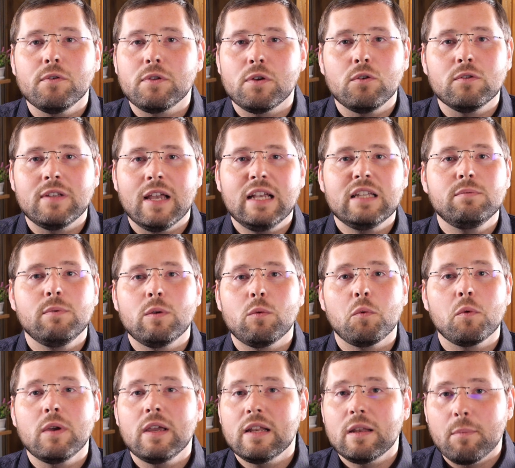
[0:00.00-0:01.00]
Old Testament, we
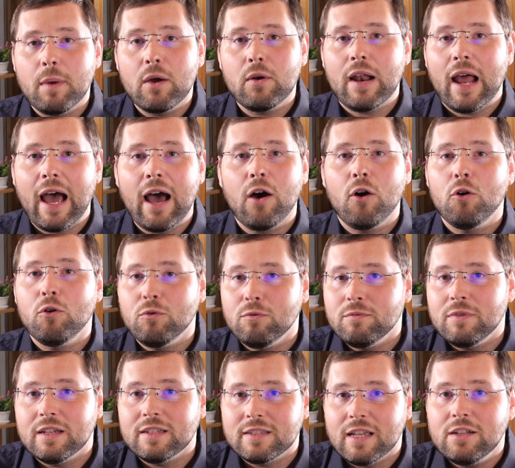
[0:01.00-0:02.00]
read about how
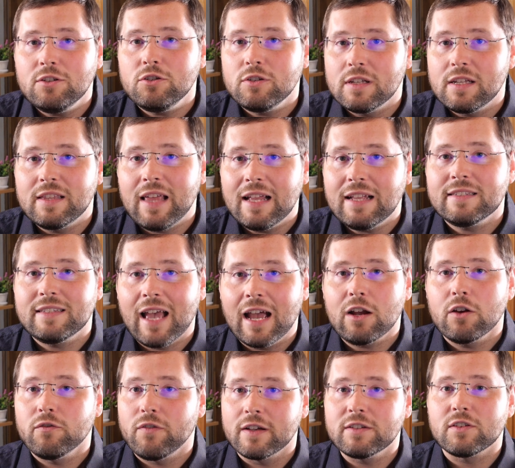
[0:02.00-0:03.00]
essentially that
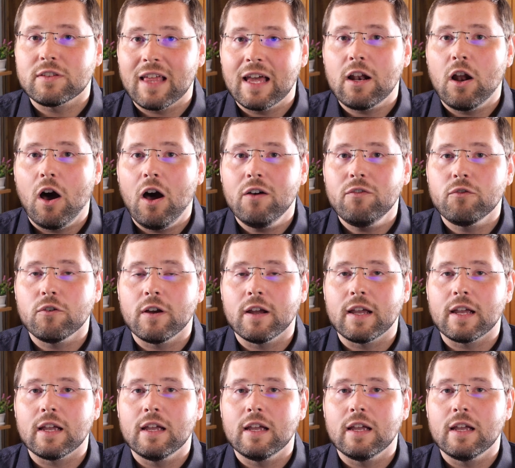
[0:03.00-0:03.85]
sacrifice or that offering